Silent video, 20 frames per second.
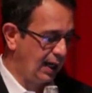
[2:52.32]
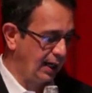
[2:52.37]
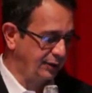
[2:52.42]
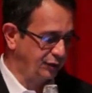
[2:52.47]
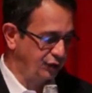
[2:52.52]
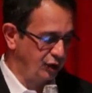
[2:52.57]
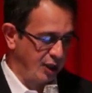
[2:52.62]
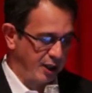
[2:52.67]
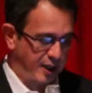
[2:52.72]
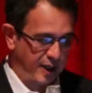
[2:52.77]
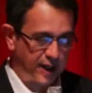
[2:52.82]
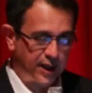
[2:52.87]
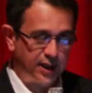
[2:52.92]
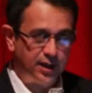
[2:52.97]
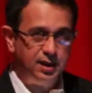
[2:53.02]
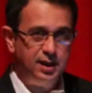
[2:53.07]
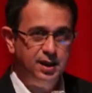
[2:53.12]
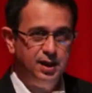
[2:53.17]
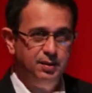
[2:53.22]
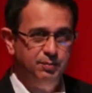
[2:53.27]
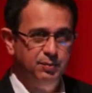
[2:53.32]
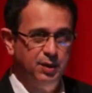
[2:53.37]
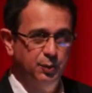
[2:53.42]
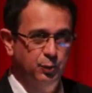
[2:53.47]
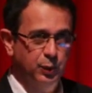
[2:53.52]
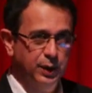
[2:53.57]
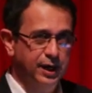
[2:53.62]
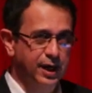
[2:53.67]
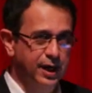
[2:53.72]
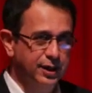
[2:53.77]
actually occur.
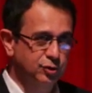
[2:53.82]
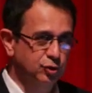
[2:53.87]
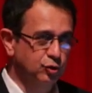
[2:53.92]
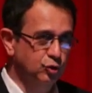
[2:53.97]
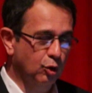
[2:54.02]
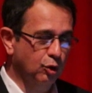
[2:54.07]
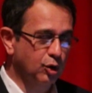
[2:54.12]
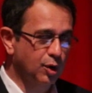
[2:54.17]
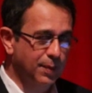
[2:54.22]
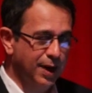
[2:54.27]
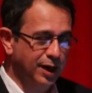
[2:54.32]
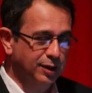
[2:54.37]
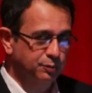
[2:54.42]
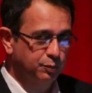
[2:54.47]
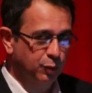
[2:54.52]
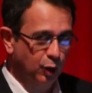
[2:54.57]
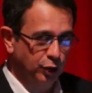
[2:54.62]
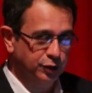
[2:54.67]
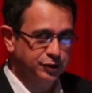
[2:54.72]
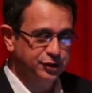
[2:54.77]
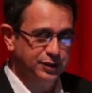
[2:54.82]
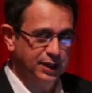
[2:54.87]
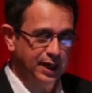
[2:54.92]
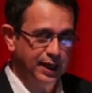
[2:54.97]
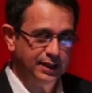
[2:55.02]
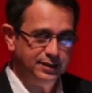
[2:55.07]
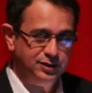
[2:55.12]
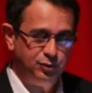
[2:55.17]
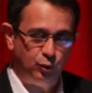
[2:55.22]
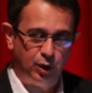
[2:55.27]
But we're here to talk about PODS, and
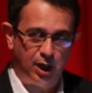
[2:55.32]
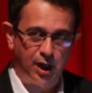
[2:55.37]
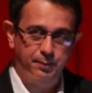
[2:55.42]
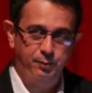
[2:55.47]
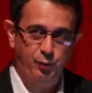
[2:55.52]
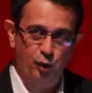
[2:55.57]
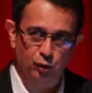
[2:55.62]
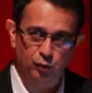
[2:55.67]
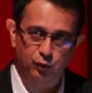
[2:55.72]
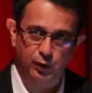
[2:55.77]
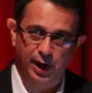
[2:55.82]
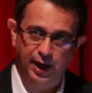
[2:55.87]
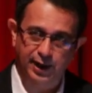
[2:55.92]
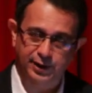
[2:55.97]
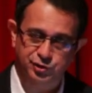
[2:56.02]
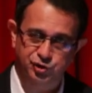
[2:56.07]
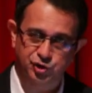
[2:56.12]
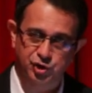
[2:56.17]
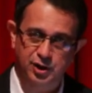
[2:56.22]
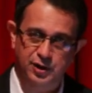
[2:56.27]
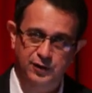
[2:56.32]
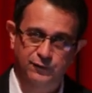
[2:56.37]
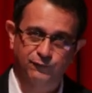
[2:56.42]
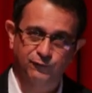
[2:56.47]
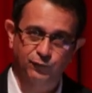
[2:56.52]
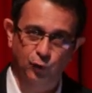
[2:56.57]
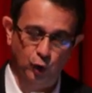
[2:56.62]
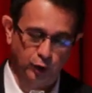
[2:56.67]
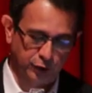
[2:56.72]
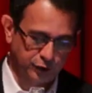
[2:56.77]
that's what I'm going to actually
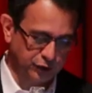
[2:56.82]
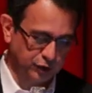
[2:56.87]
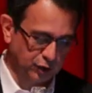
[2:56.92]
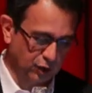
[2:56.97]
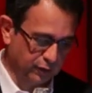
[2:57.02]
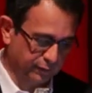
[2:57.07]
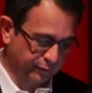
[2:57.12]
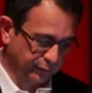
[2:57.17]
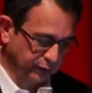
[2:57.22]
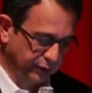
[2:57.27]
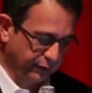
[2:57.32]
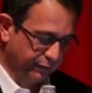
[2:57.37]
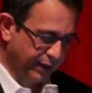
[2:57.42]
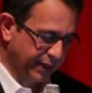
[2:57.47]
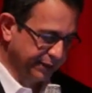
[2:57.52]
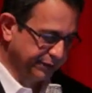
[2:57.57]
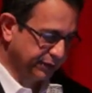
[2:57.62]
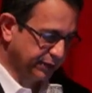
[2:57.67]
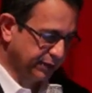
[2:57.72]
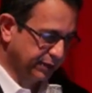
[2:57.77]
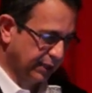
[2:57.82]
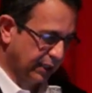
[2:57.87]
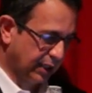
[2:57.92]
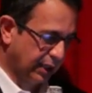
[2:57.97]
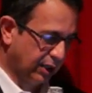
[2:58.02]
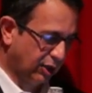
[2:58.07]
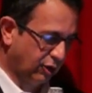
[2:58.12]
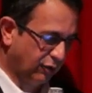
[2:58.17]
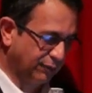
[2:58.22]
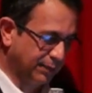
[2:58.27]
focus on for the rest
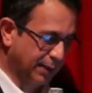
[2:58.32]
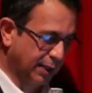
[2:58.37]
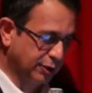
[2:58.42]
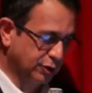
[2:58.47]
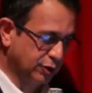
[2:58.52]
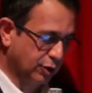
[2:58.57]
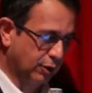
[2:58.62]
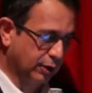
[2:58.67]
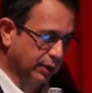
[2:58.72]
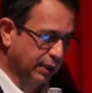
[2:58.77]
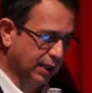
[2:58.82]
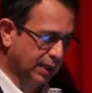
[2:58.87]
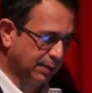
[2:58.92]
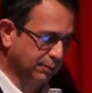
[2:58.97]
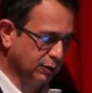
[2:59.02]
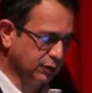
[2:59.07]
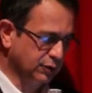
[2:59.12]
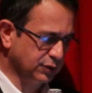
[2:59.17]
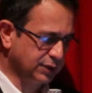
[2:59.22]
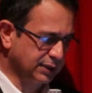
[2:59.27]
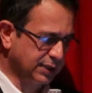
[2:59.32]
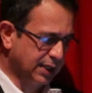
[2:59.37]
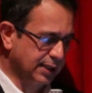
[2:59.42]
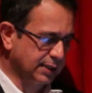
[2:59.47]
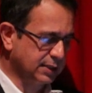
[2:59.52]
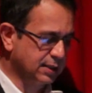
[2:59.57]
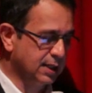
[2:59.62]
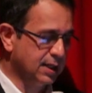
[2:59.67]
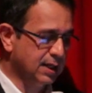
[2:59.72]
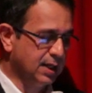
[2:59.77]
of my talk. And I'm going to
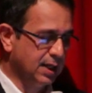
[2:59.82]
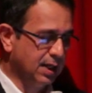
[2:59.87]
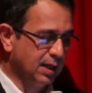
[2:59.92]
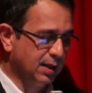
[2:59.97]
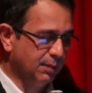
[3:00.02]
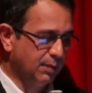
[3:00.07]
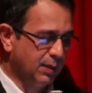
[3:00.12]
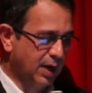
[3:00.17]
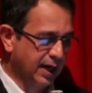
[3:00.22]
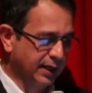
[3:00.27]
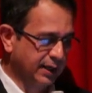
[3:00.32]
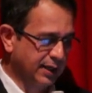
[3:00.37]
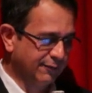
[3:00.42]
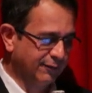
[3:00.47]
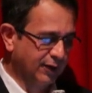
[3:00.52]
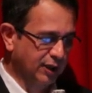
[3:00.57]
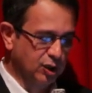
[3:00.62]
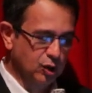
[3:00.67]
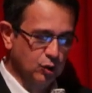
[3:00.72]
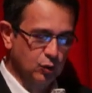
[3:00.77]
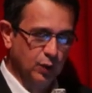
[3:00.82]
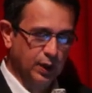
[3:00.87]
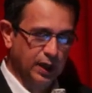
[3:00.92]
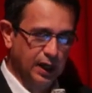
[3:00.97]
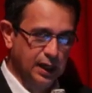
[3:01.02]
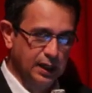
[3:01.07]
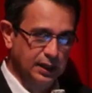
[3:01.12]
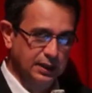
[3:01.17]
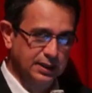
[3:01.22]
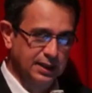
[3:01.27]
start by giving you
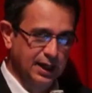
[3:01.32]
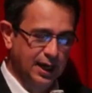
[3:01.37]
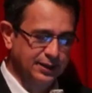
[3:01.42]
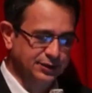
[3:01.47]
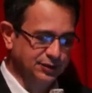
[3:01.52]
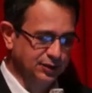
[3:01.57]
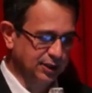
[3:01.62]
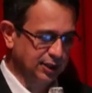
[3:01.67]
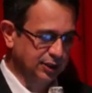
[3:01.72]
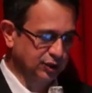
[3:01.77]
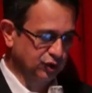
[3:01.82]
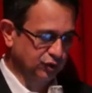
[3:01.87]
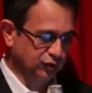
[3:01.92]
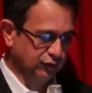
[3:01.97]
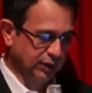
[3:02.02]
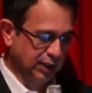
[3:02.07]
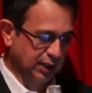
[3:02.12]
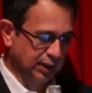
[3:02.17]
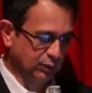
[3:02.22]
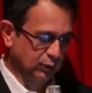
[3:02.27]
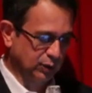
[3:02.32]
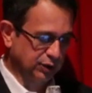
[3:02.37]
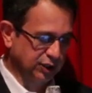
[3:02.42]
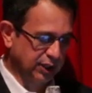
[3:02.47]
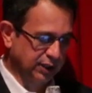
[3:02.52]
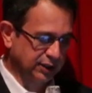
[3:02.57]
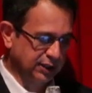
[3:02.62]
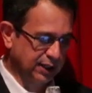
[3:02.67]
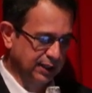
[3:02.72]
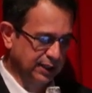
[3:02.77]
a case history, which
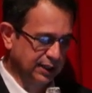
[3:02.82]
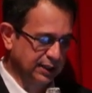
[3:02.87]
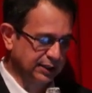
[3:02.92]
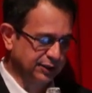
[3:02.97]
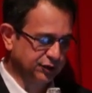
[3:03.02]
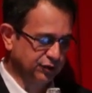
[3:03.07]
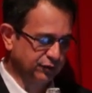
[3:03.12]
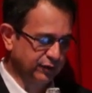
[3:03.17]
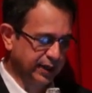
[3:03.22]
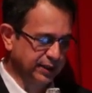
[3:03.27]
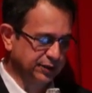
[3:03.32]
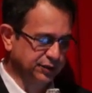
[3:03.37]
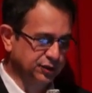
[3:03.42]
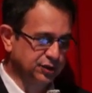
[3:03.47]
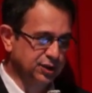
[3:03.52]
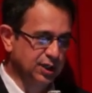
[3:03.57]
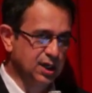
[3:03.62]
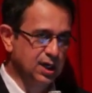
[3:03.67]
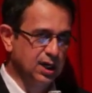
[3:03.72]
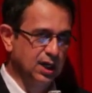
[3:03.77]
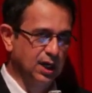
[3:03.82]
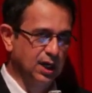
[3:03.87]
I think illustrates